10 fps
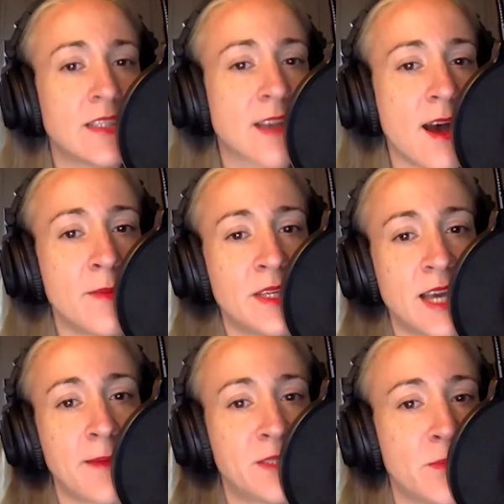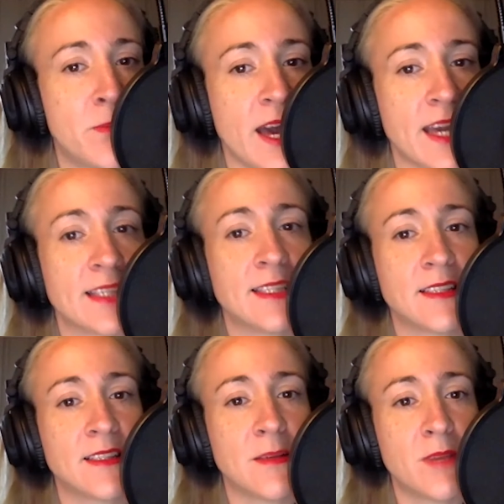common types of bias that
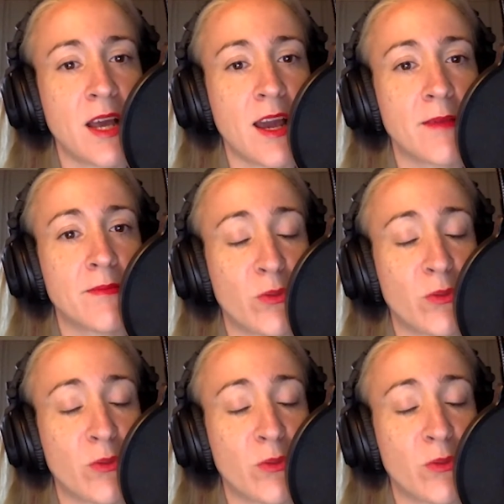sometimes,